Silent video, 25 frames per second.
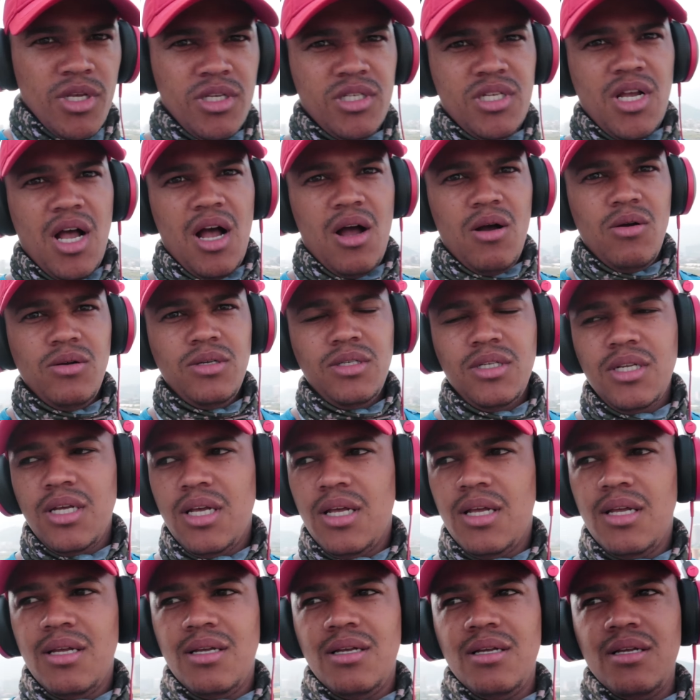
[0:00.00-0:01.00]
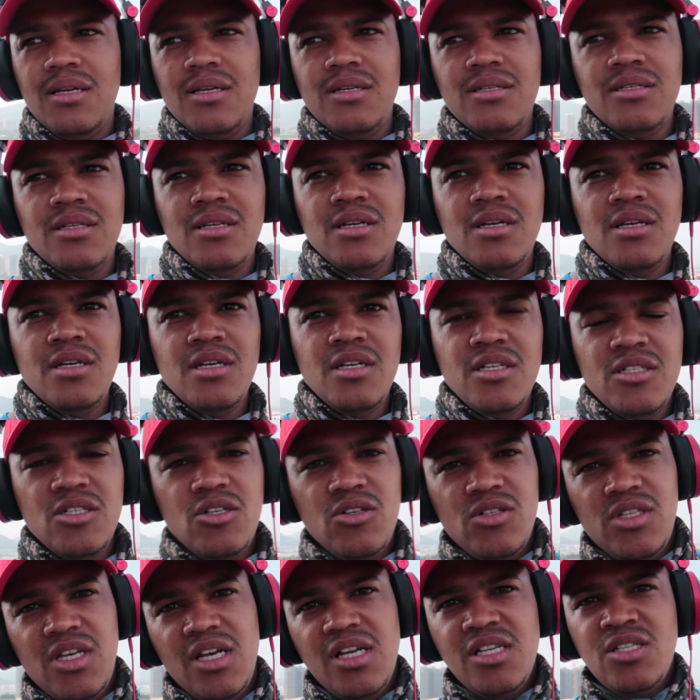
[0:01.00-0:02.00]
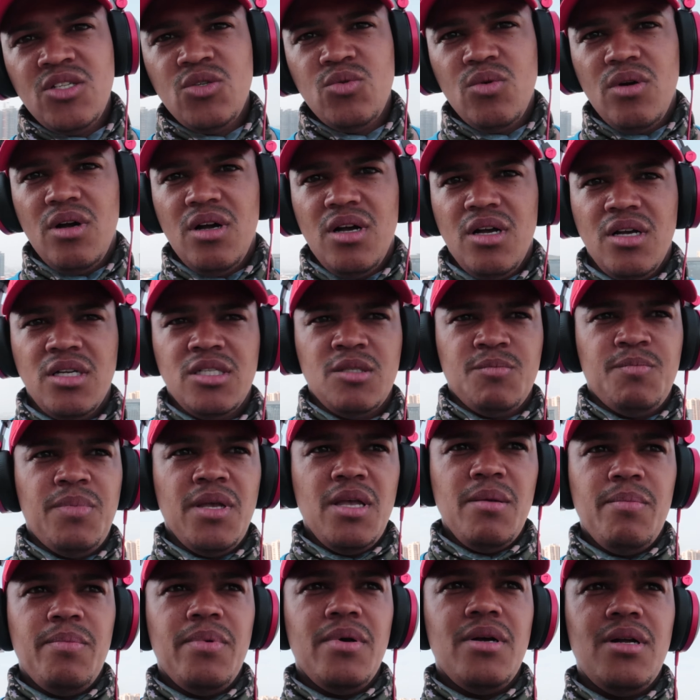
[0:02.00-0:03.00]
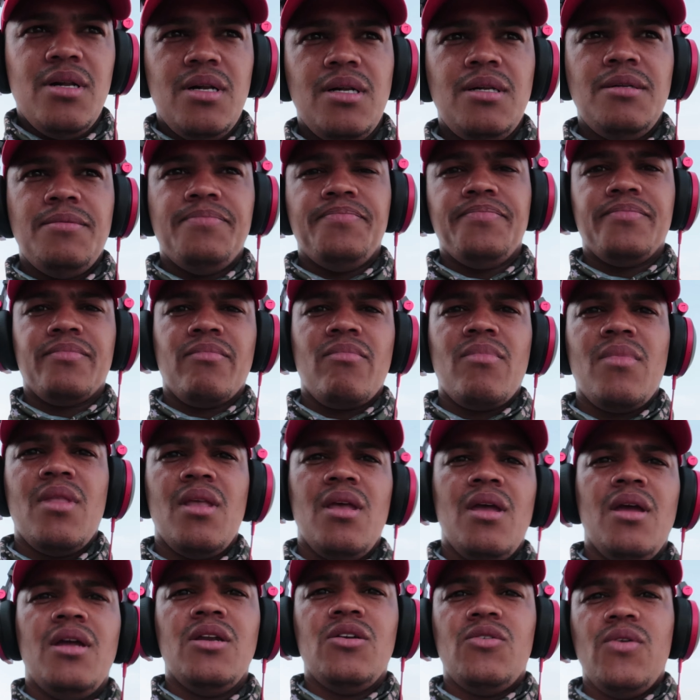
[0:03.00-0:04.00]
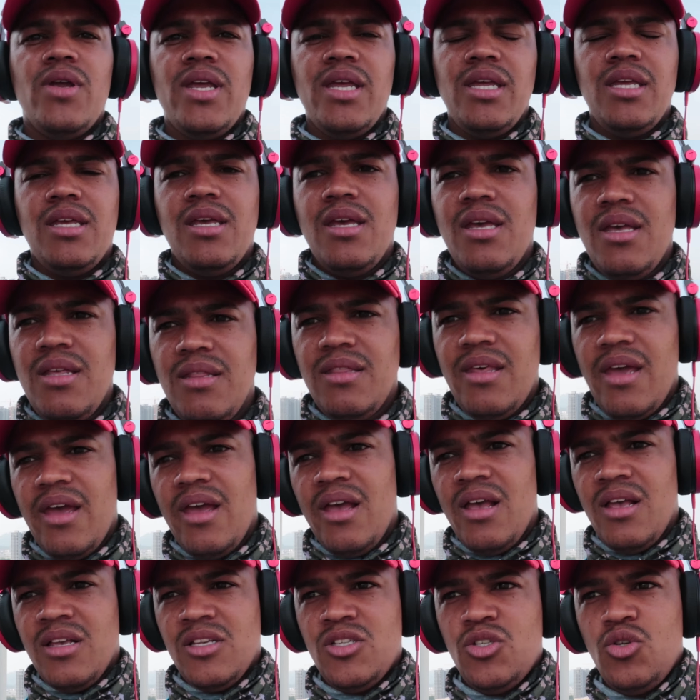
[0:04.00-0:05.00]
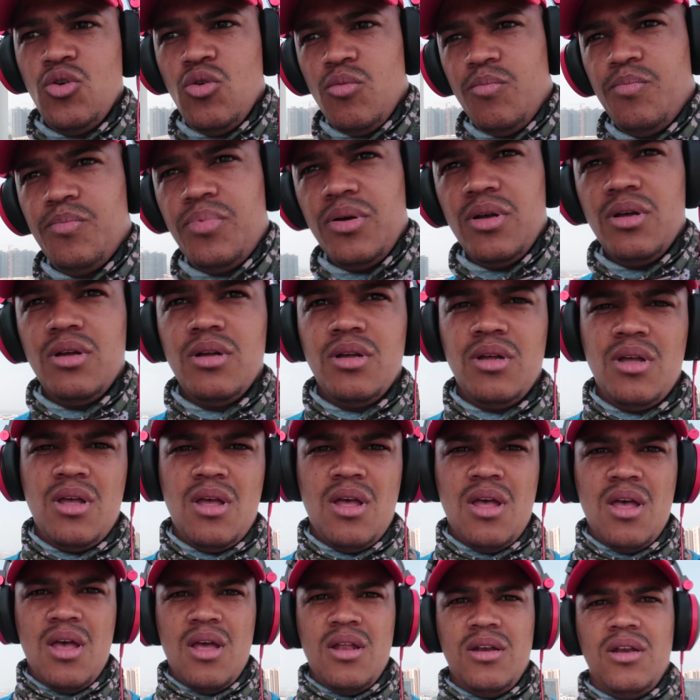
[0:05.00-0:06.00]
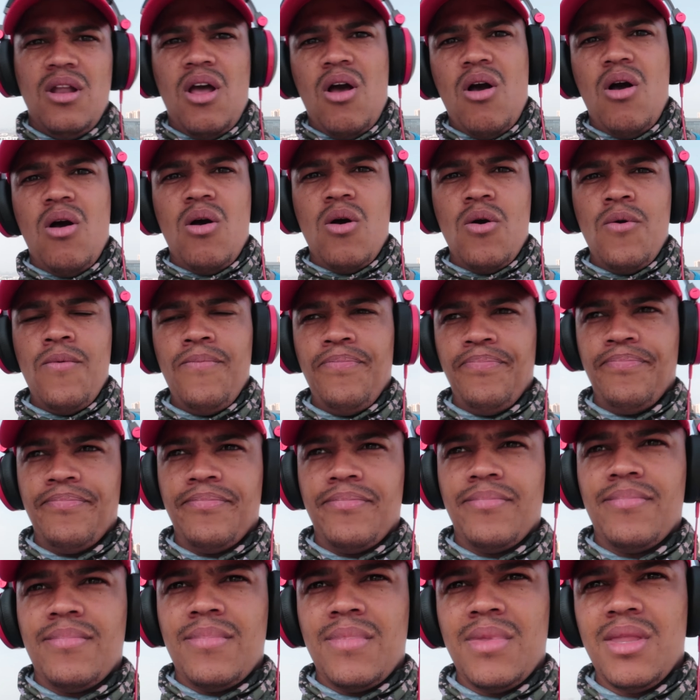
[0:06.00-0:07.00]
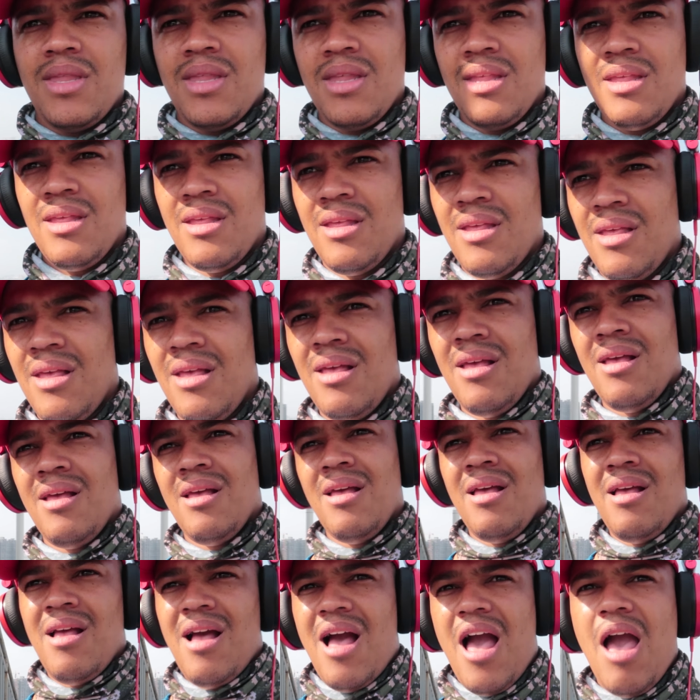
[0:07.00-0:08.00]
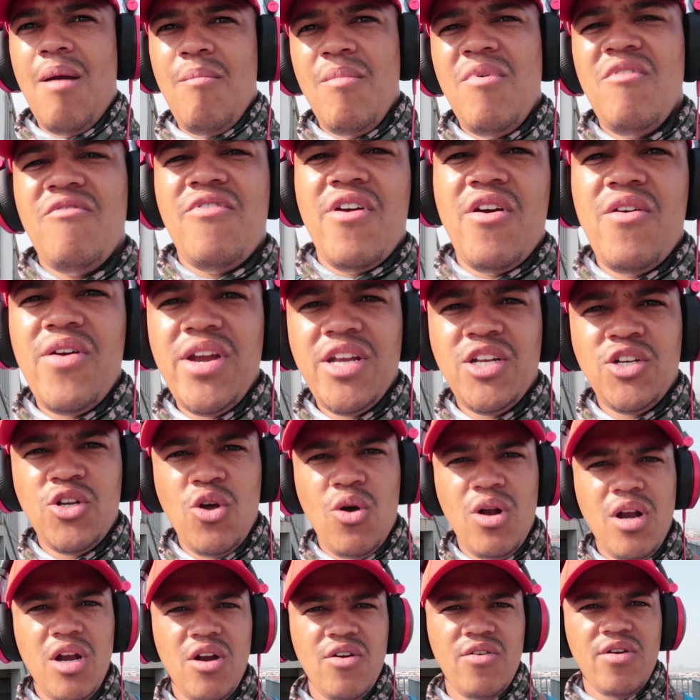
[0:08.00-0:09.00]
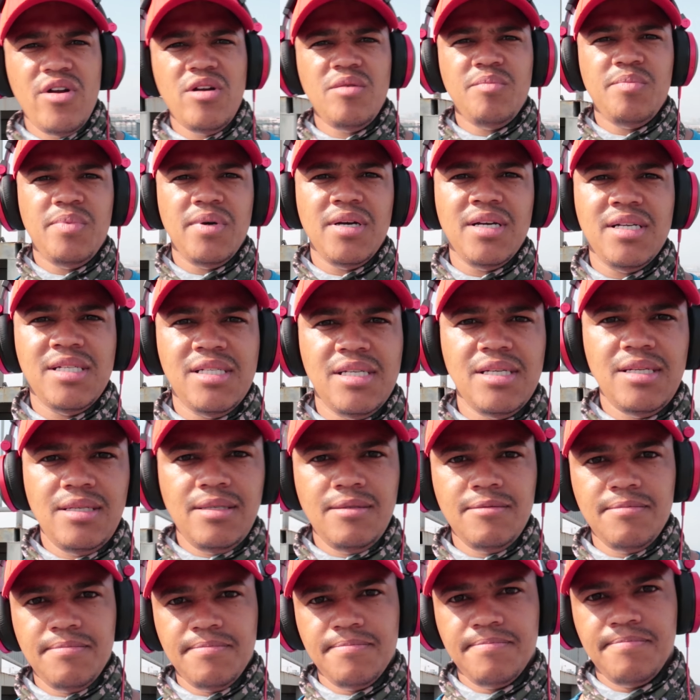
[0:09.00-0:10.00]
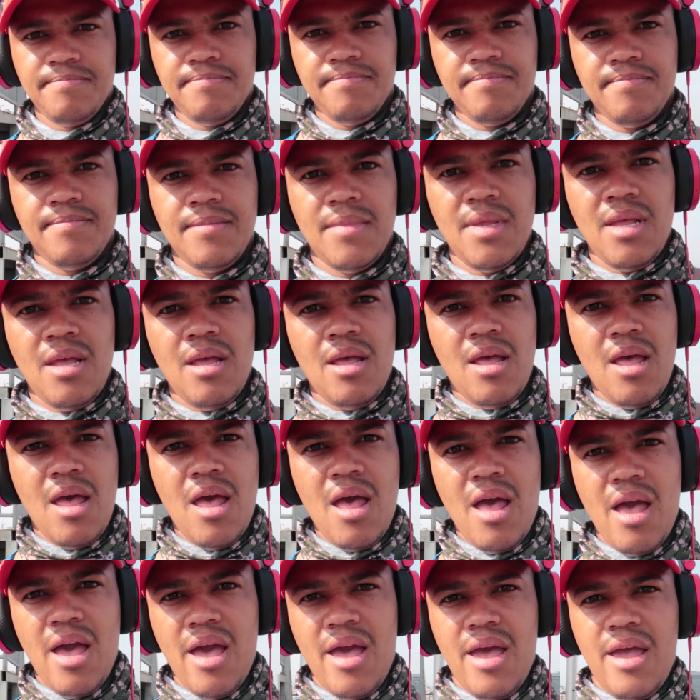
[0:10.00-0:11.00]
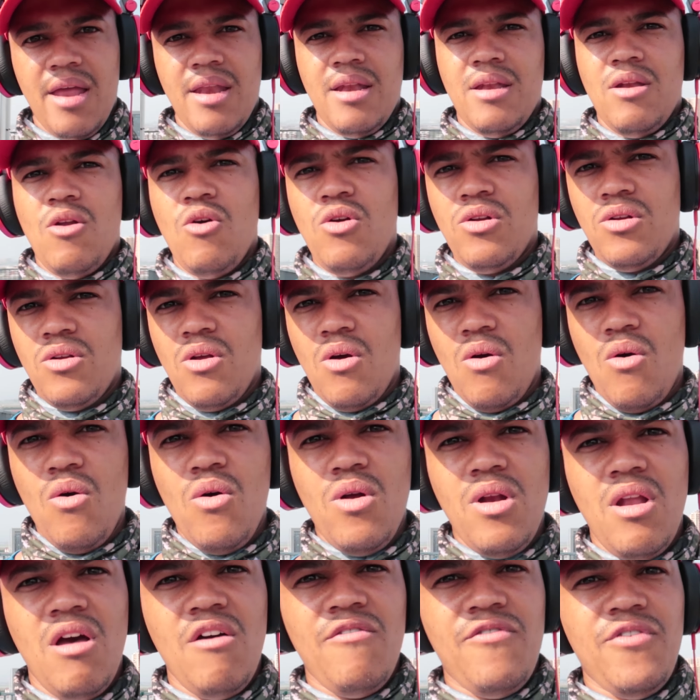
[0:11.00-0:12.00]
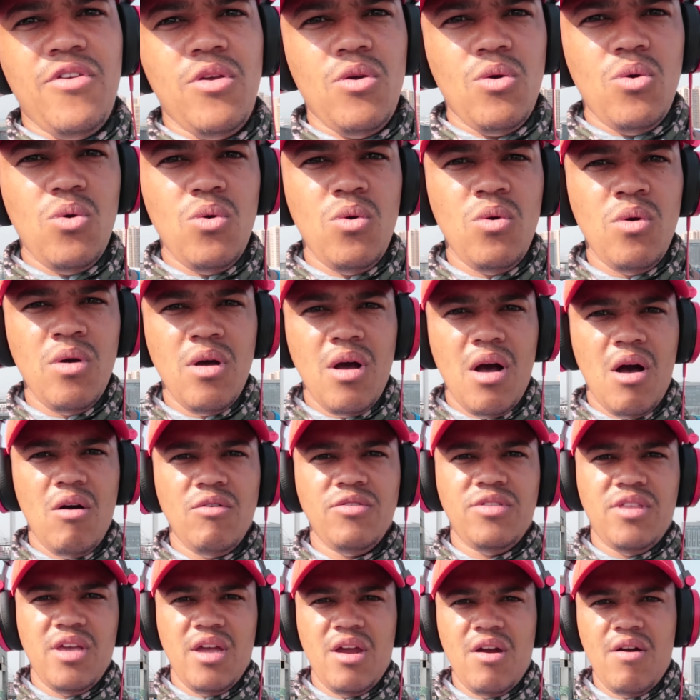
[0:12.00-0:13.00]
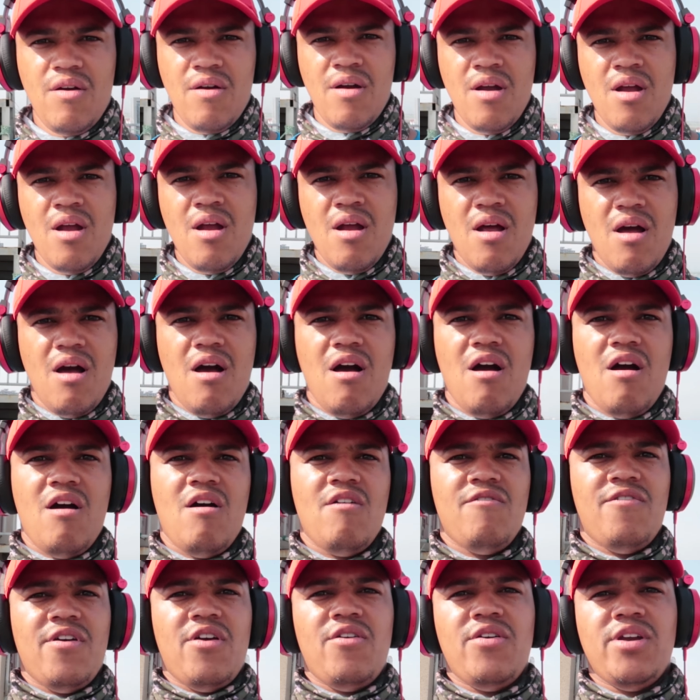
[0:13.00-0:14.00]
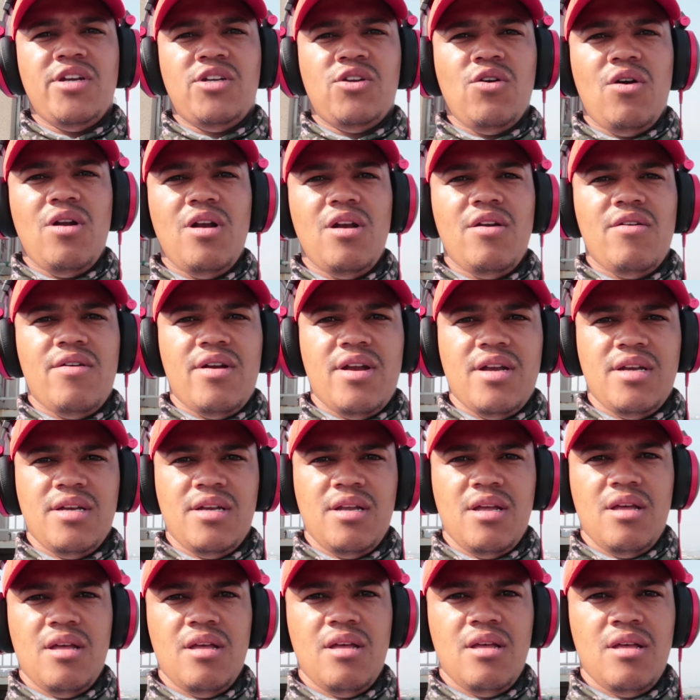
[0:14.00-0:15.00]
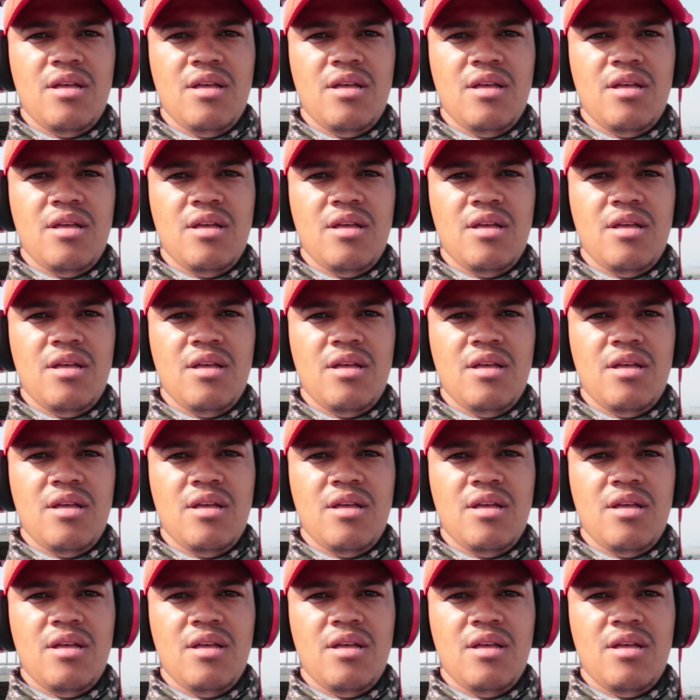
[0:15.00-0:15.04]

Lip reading: sound. So this was people drinking their soup. Now, I'm a very tolerant person, and not all of you out there are very tolerant.